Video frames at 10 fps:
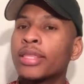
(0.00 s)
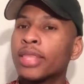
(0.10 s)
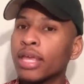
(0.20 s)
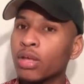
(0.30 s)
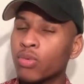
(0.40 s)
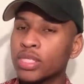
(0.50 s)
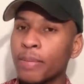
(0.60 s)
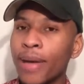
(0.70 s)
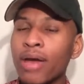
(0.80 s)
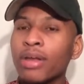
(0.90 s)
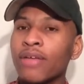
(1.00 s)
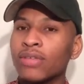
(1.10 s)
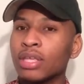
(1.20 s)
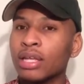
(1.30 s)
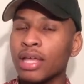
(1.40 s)
thing was about and
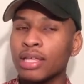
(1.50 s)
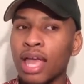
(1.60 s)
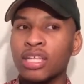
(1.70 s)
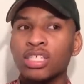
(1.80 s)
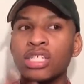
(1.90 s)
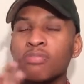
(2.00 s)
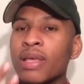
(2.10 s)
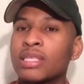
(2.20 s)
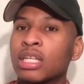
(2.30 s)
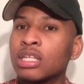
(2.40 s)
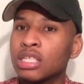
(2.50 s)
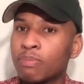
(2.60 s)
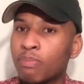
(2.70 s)
everything like that, and she basically